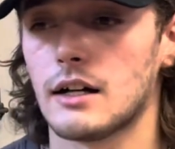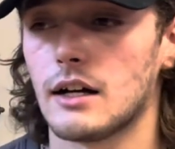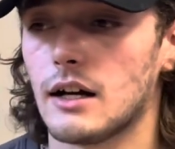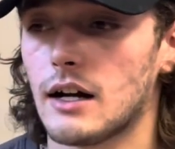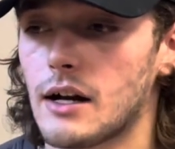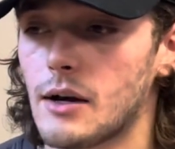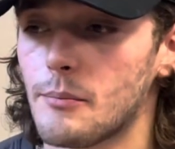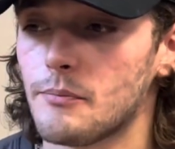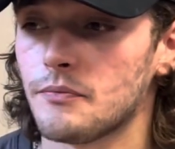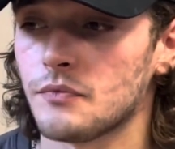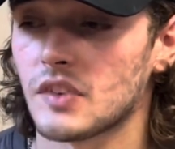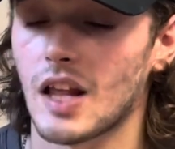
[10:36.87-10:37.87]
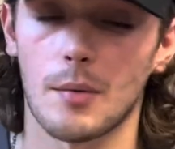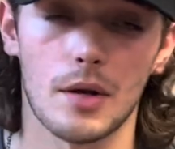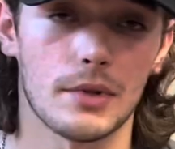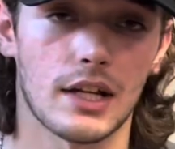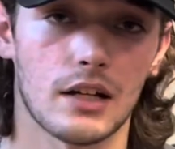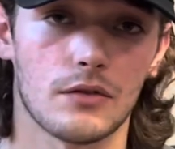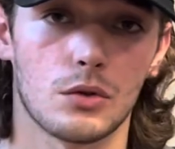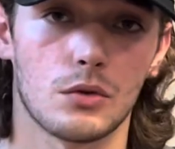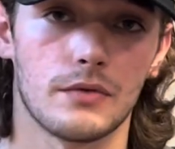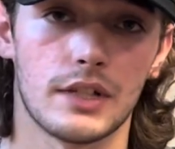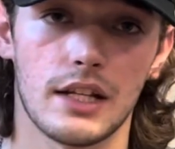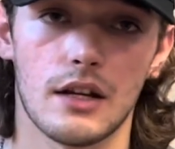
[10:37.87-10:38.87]
That might be kind of a cool
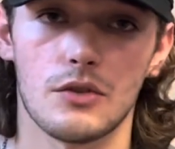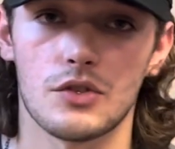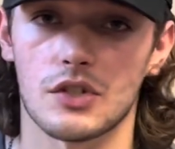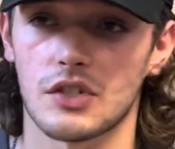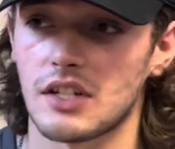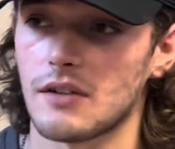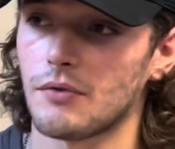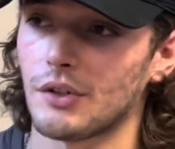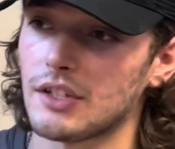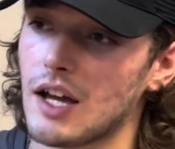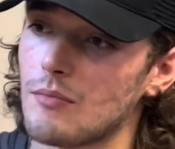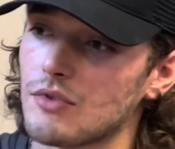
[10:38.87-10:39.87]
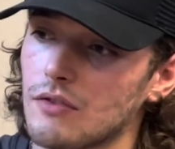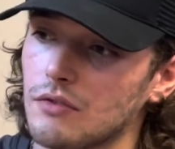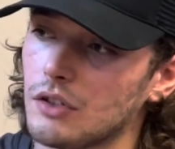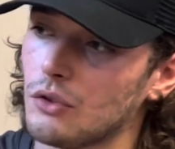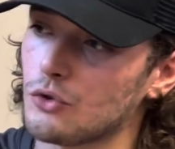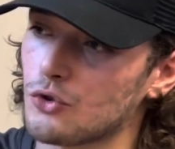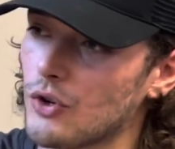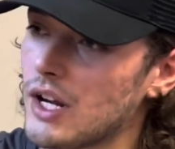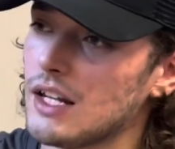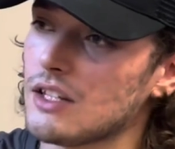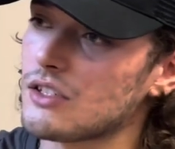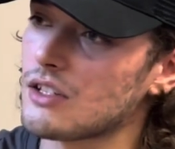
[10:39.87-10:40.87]
video, just different types of little
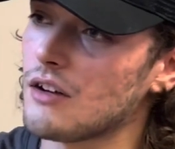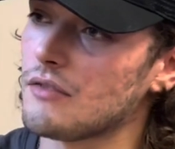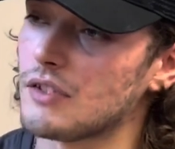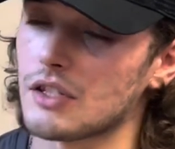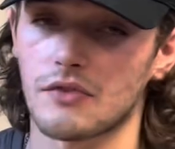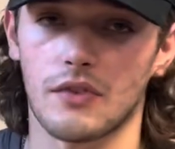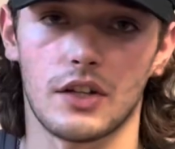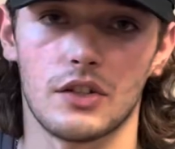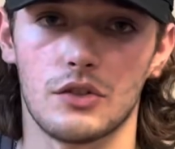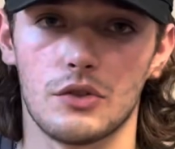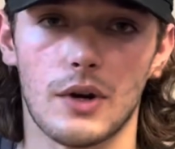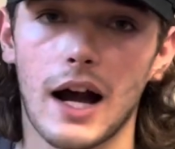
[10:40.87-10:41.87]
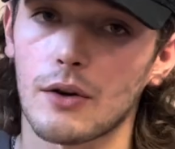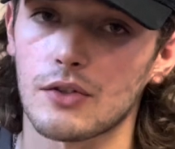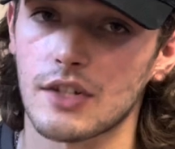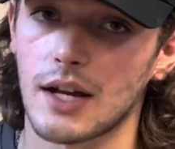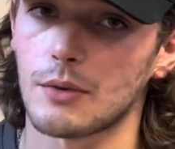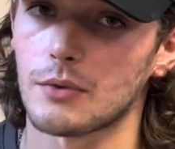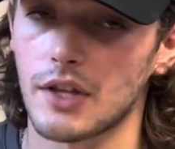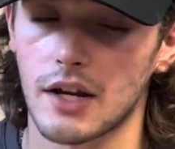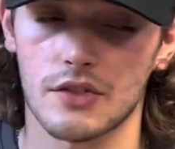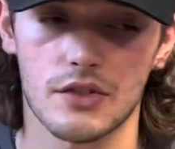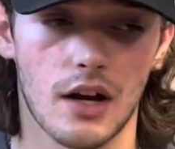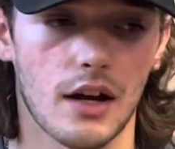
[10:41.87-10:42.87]
training stuff that's fun to do outside with
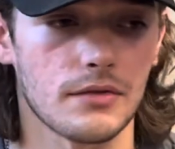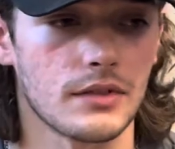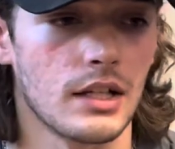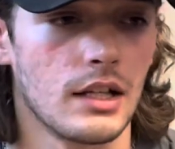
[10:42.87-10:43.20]
airsoft.